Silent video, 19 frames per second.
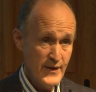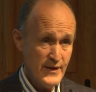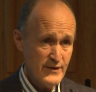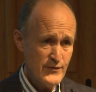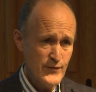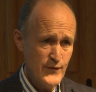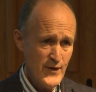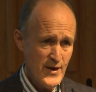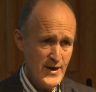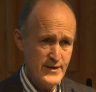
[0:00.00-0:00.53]
That's
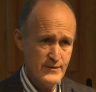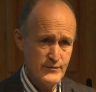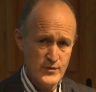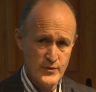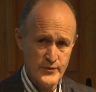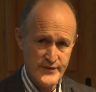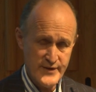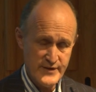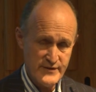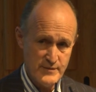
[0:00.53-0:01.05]
fine, of
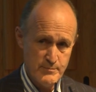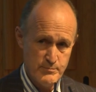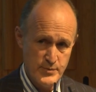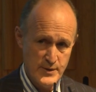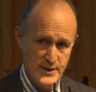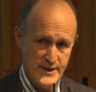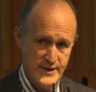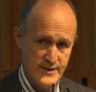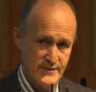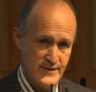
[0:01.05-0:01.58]
course, that's a
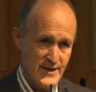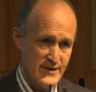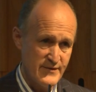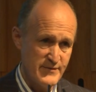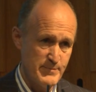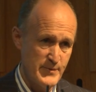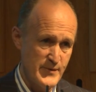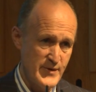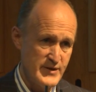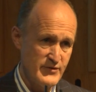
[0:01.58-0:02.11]
brilliant
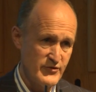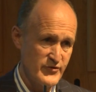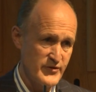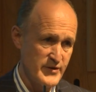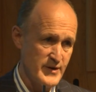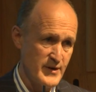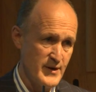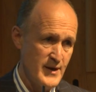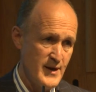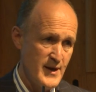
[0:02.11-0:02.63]

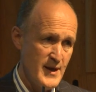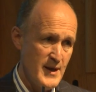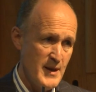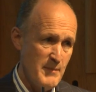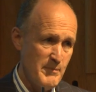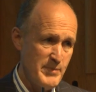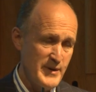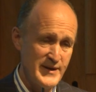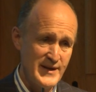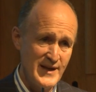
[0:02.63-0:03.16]
aspiration.
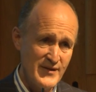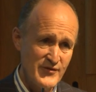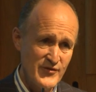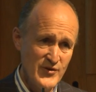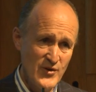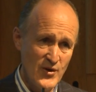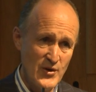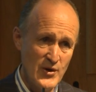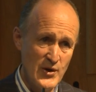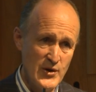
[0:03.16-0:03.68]
But let's
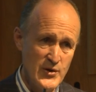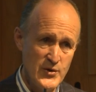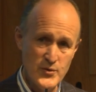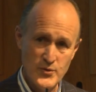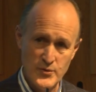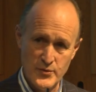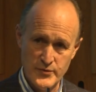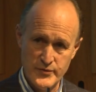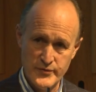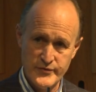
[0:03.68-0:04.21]
not
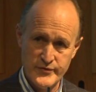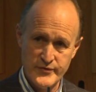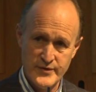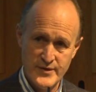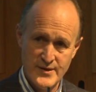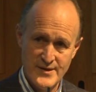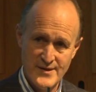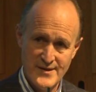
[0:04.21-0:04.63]
lose